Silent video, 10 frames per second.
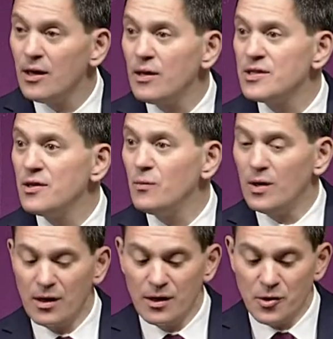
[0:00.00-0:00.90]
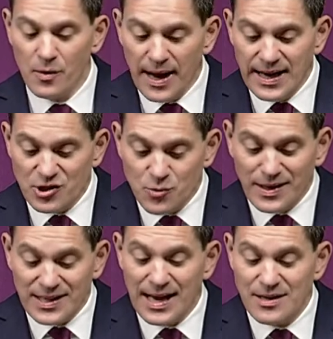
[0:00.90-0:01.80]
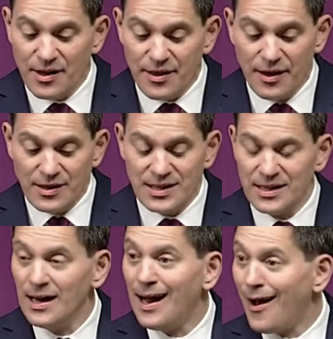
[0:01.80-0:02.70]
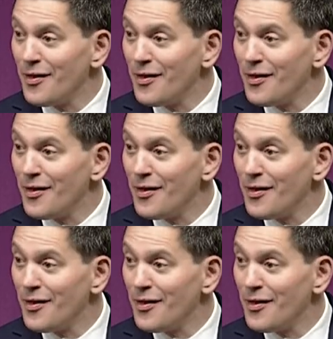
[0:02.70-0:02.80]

girls in the world who are aged 10 to 30